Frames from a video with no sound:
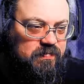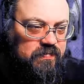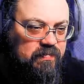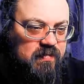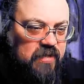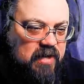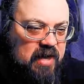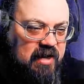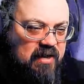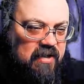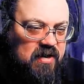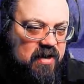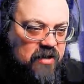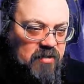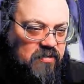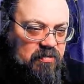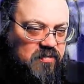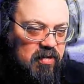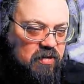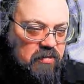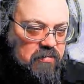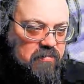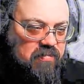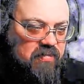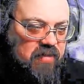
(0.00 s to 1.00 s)
I don't know,
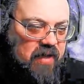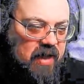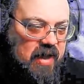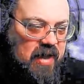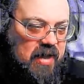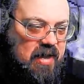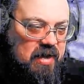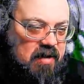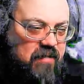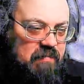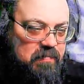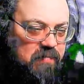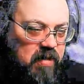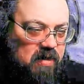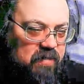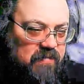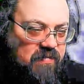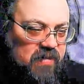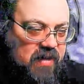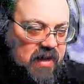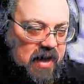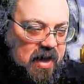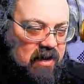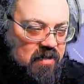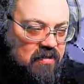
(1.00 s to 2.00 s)
Doomsday,
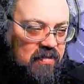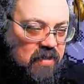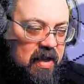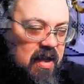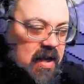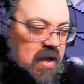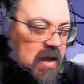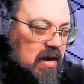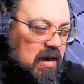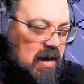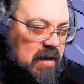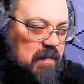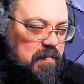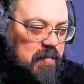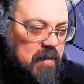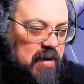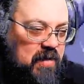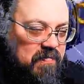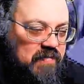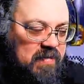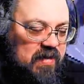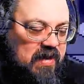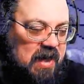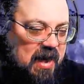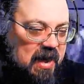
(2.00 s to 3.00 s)
Perfect Chaos. Like,
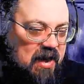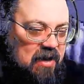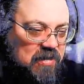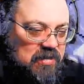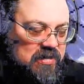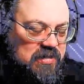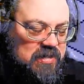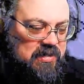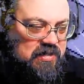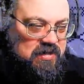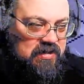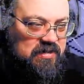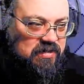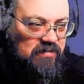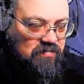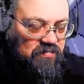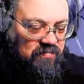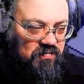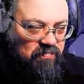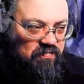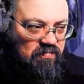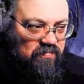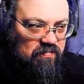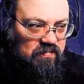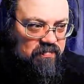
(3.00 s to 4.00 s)
Perfect Chaos is
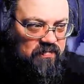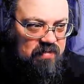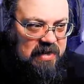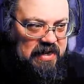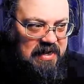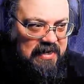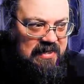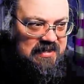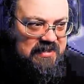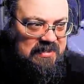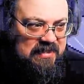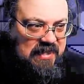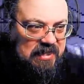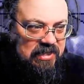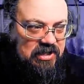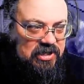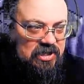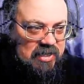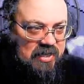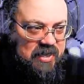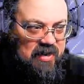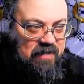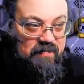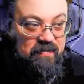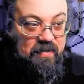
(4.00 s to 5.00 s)

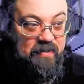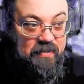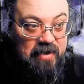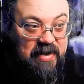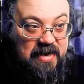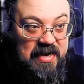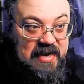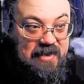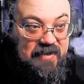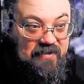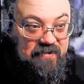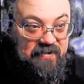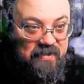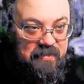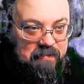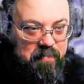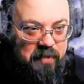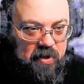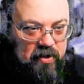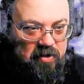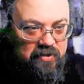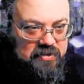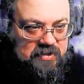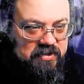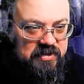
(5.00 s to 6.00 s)
essentially a very easy
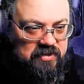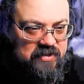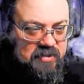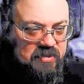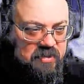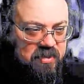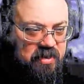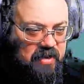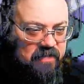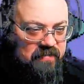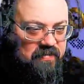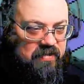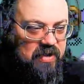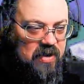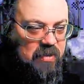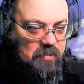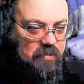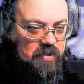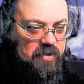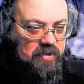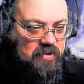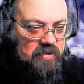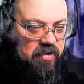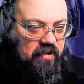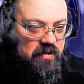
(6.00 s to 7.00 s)
boss if you know
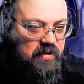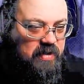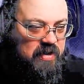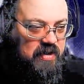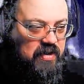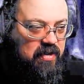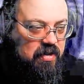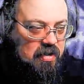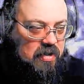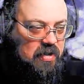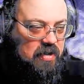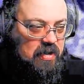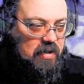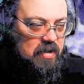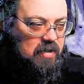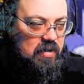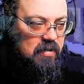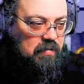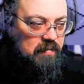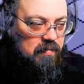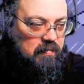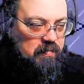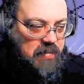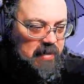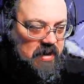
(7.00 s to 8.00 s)
what you're doing.
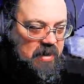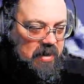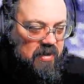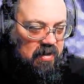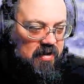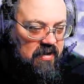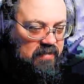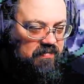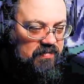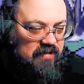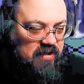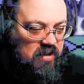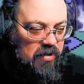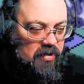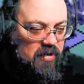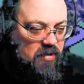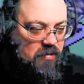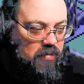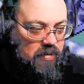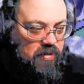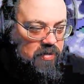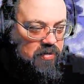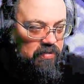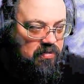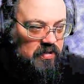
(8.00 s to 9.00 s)
But if you don't know
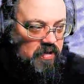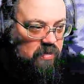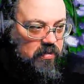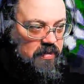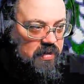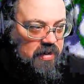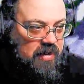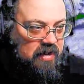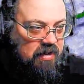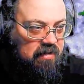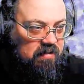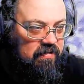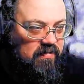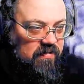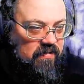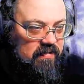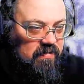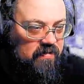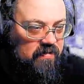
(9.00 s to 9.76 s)
what you're doing, it's...